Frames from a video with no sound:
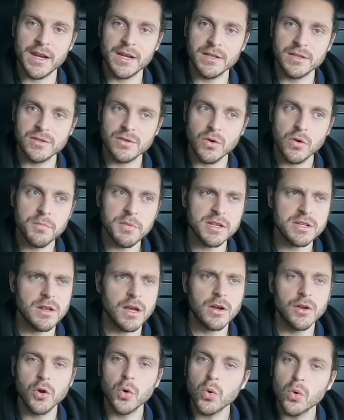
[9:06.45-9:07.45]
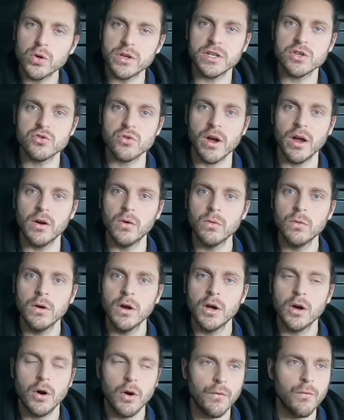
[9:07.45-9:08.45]
it's almost like an audit trail
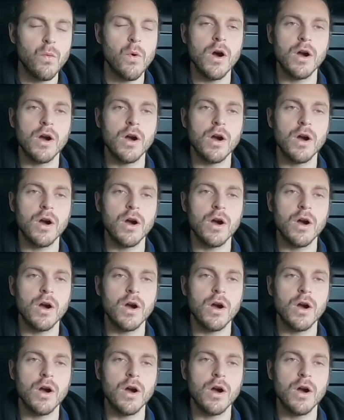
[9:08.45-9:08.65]
of